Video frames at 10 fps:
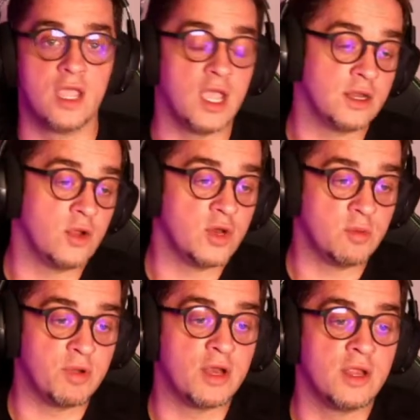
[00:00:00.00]
And the earning
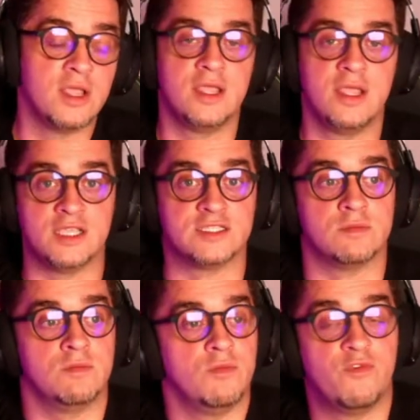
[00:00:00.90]
part is,
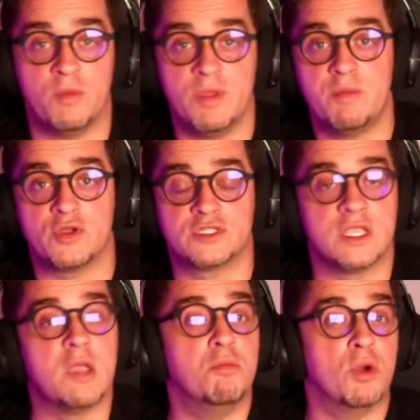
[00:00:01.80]
for me personally,
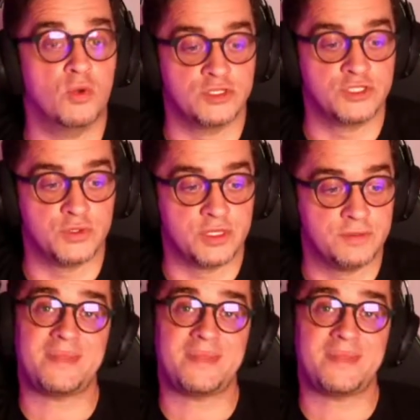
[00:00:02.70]
a bonus to it.